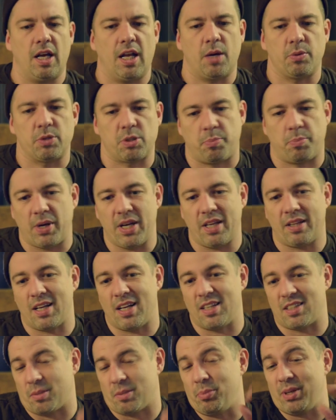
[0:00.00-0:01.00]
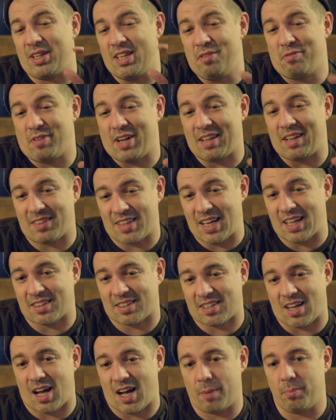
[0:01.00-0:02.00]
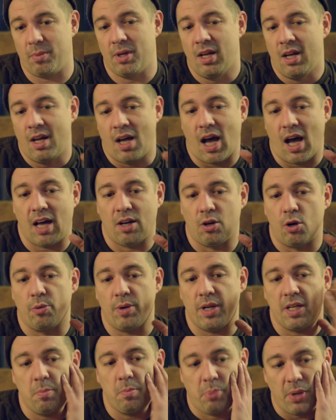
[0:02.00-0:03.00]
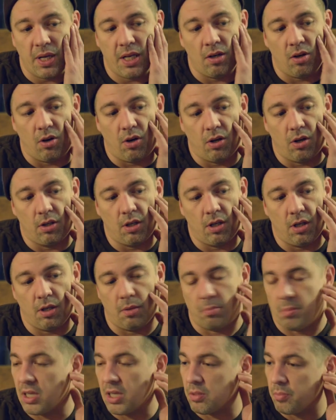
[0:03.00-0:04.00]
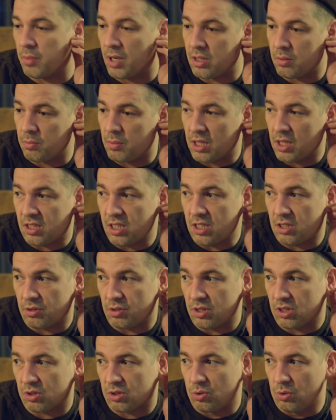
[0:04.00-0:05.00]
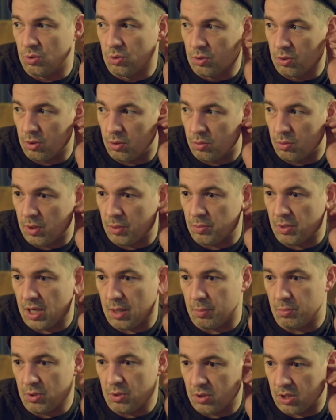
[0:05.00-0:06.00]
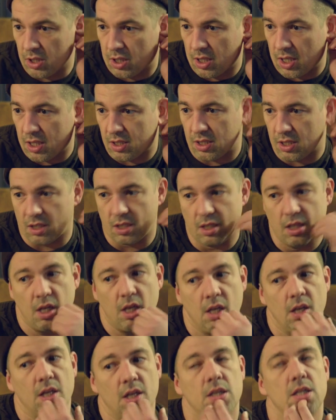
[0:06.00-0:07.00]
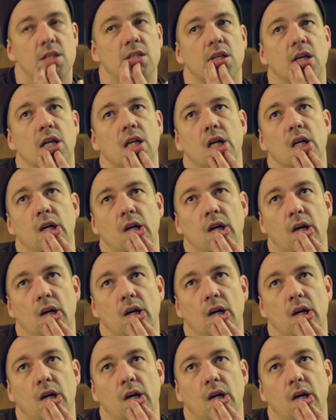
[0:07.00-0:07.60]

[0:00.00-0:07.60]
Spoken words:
And I was breakdancing. But even at that time, I had already been on my teacher in school when we had music class, and he said,